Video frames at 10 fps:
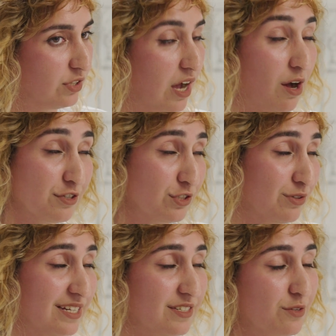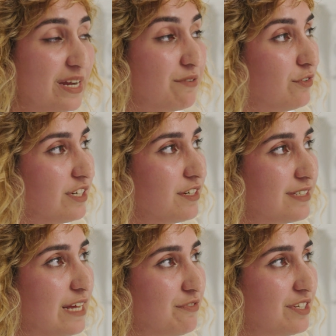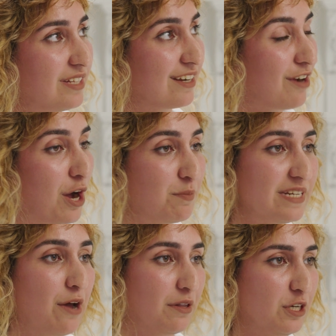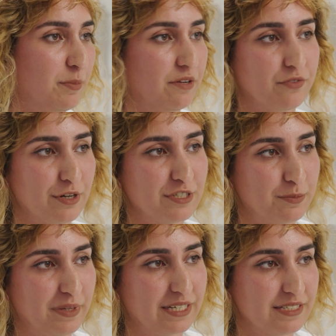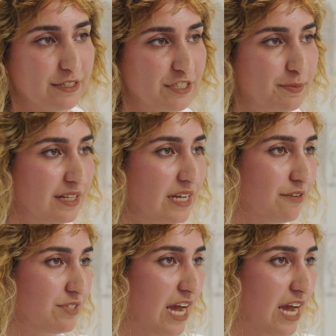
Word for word: you got also need to wait for yourself to like calm down a little bit first because there's been a lot of